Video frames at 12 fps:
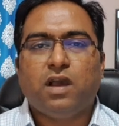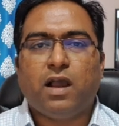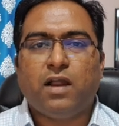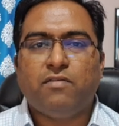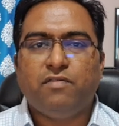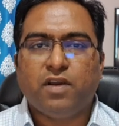
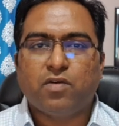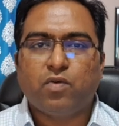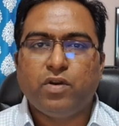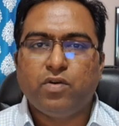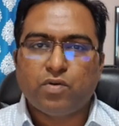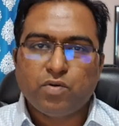and we are
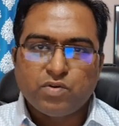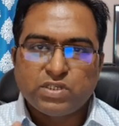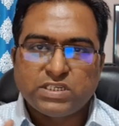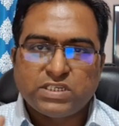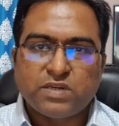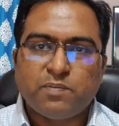going to do
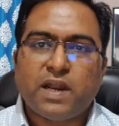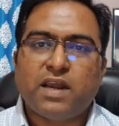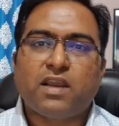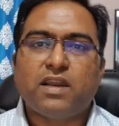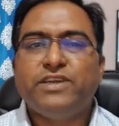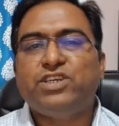
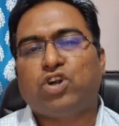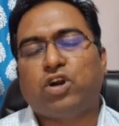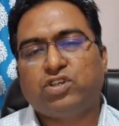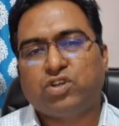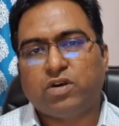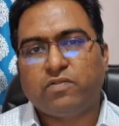systematically short
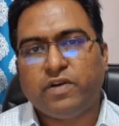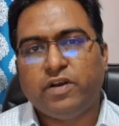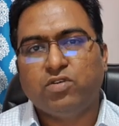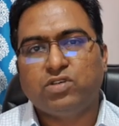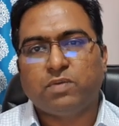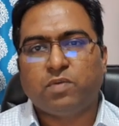
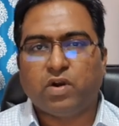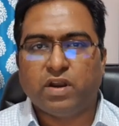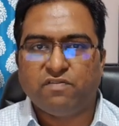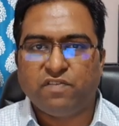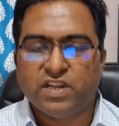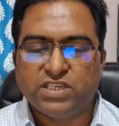videos about
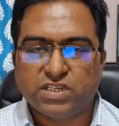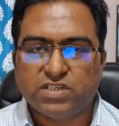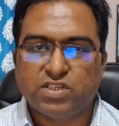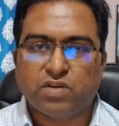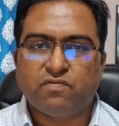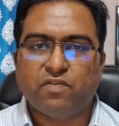
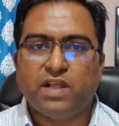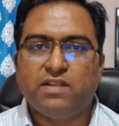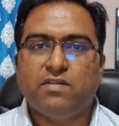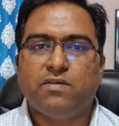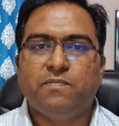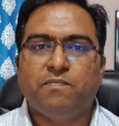definitions of wealth.